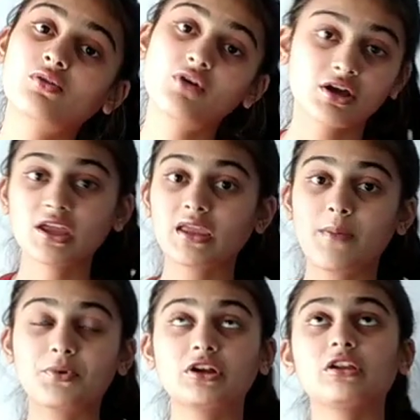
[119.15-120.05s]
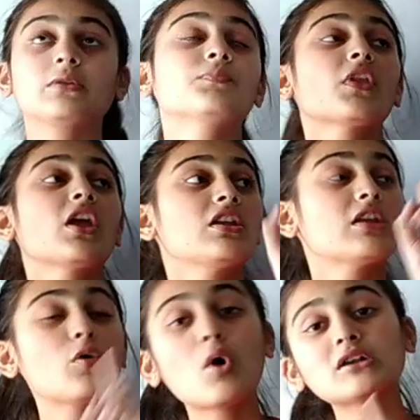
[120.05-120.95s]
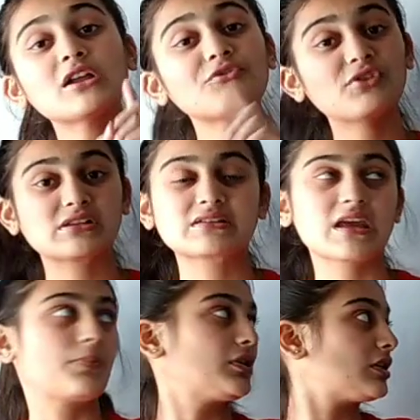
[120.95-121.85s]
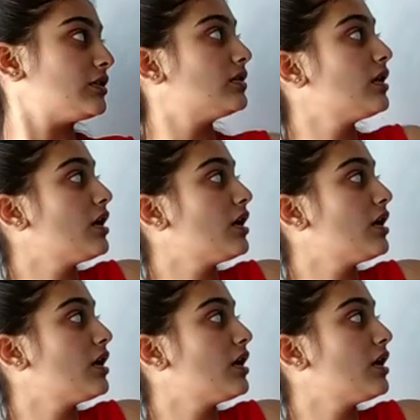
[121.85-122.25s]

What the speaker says: working capital. Now what are fixed capital?